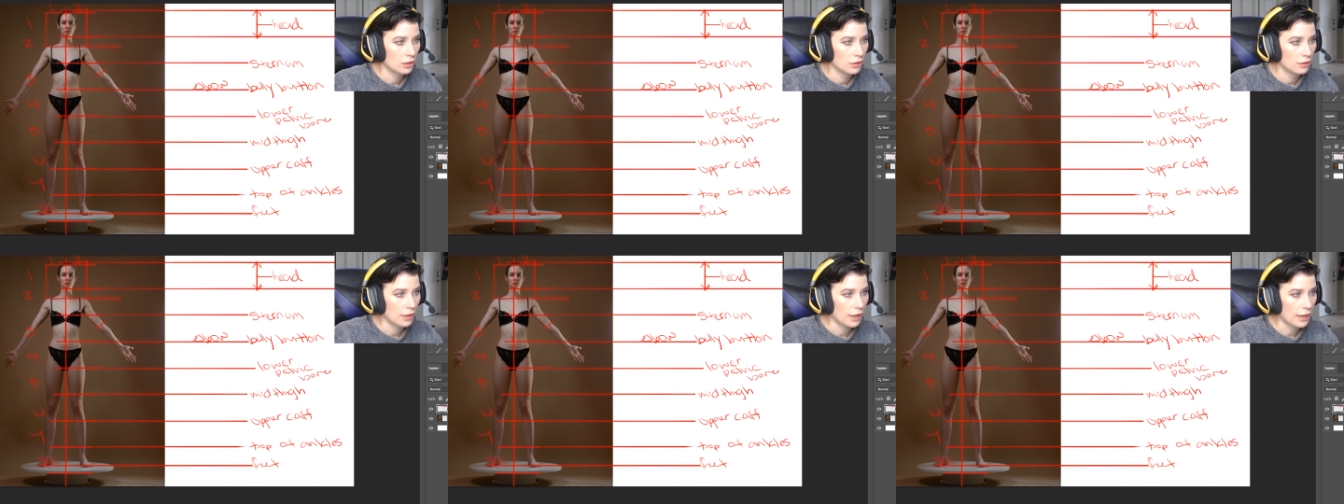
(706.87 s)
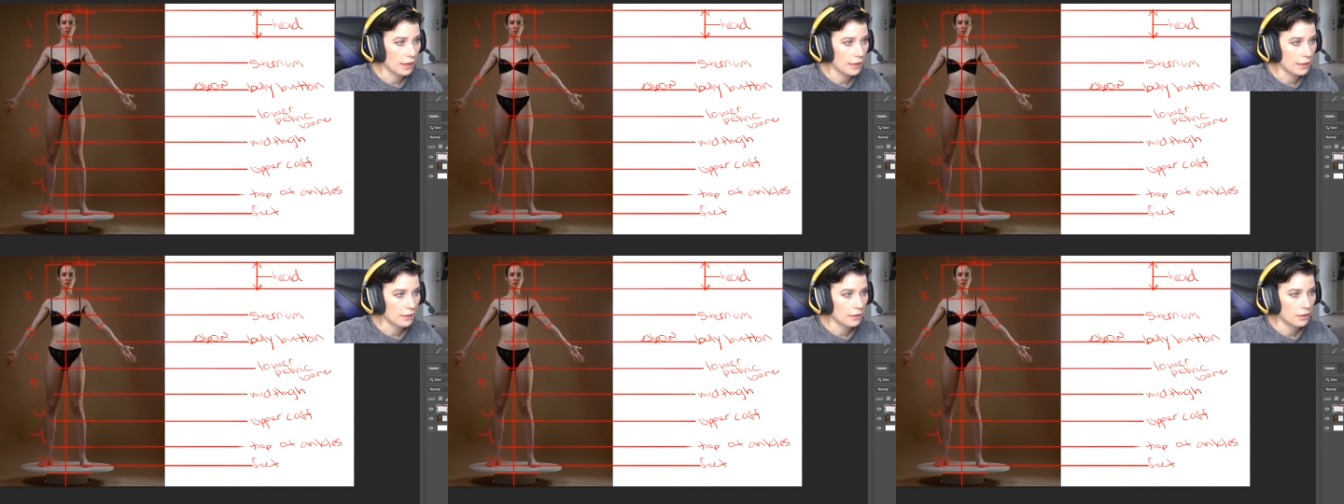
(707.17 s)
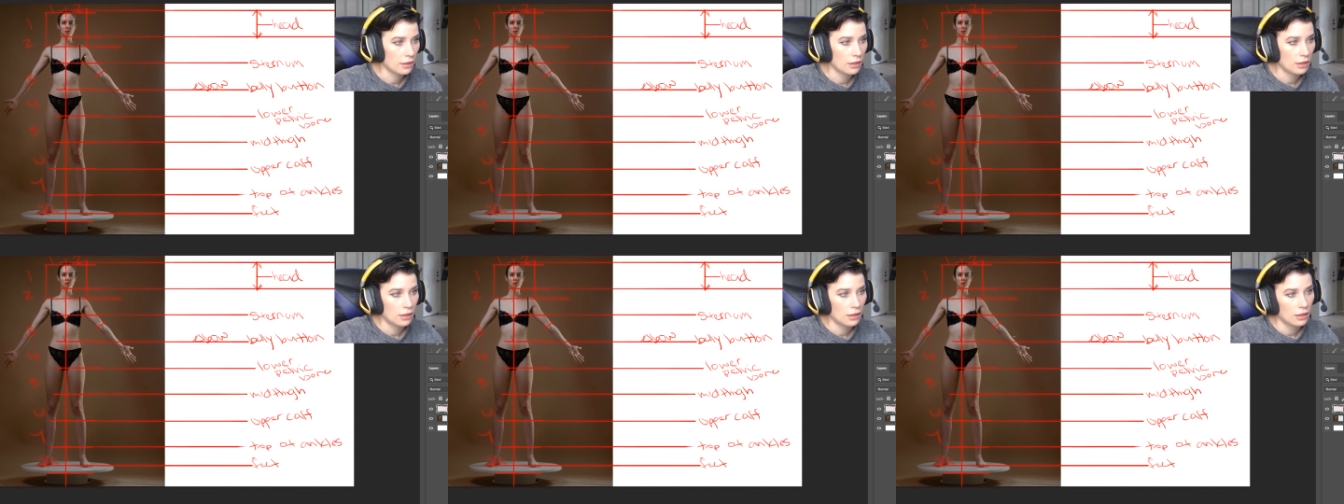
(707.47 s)
Okay?
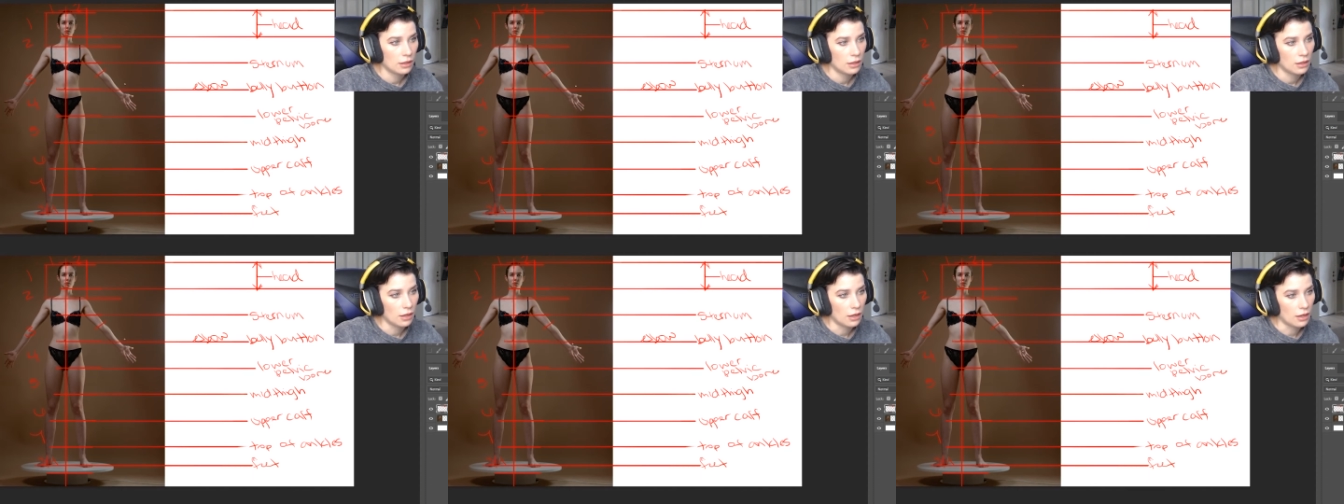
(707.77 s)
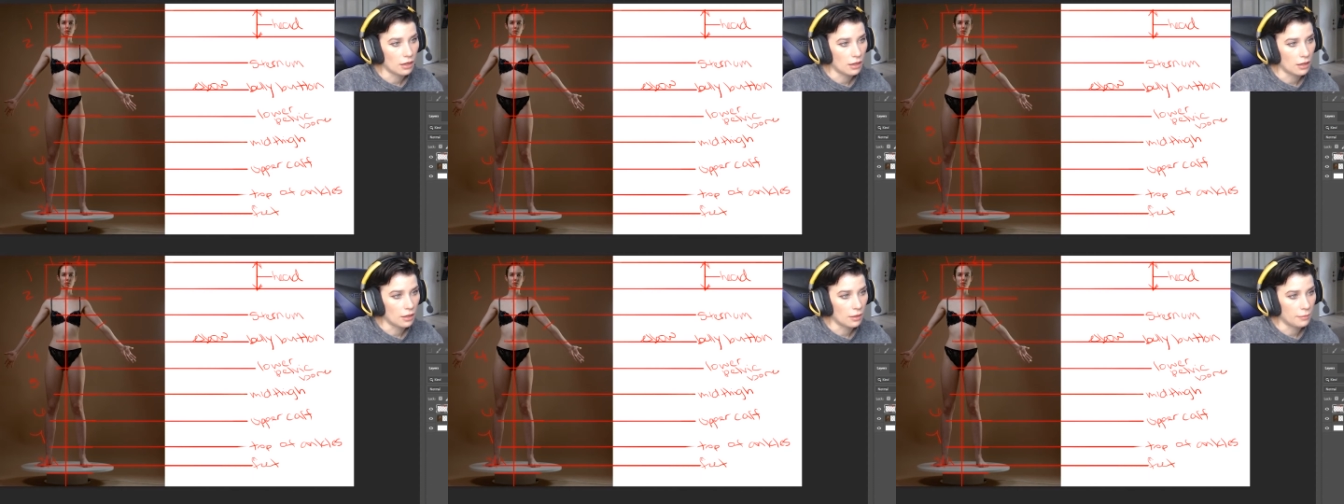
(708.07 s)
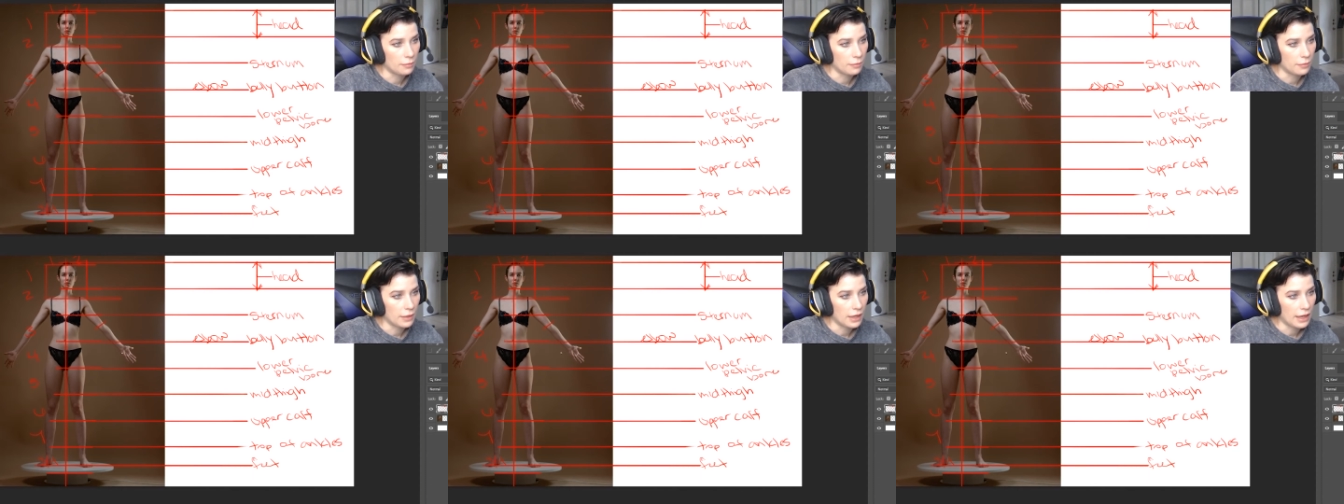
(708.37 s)

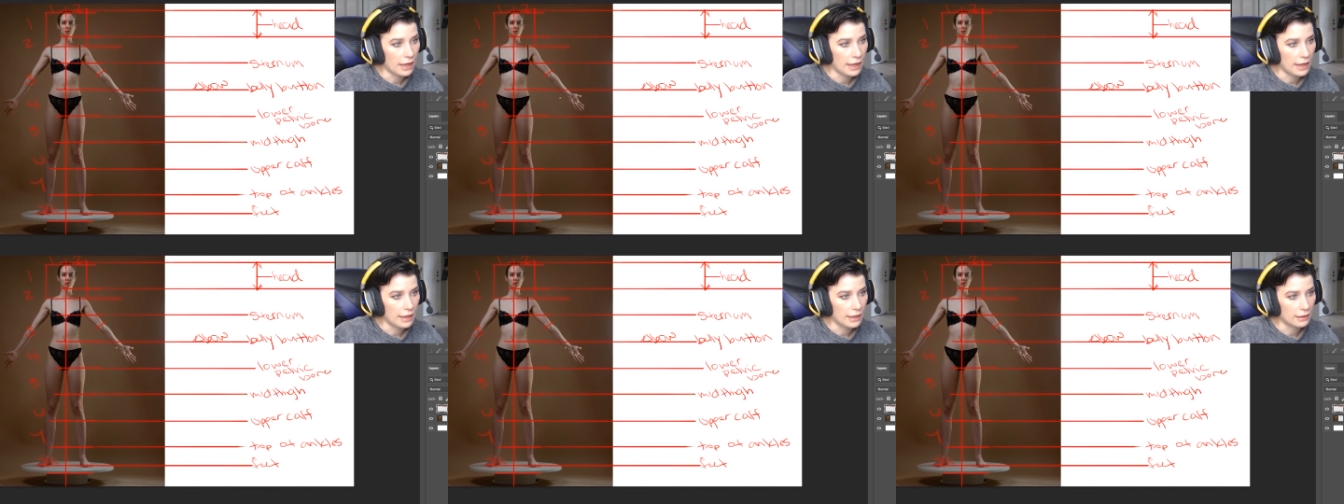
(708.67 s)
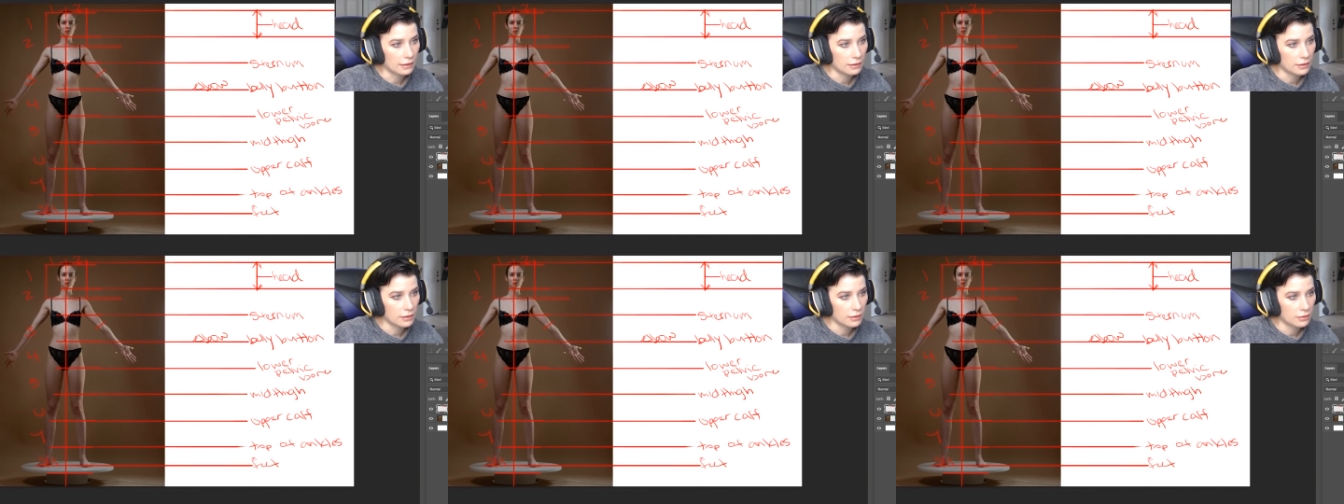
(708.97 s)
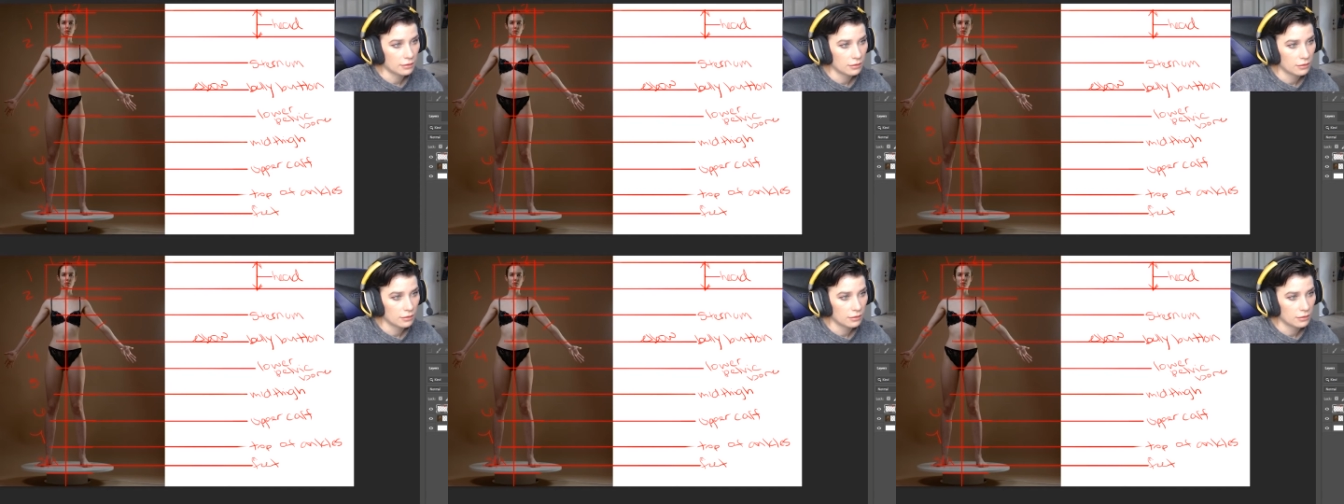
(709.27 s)
Hands,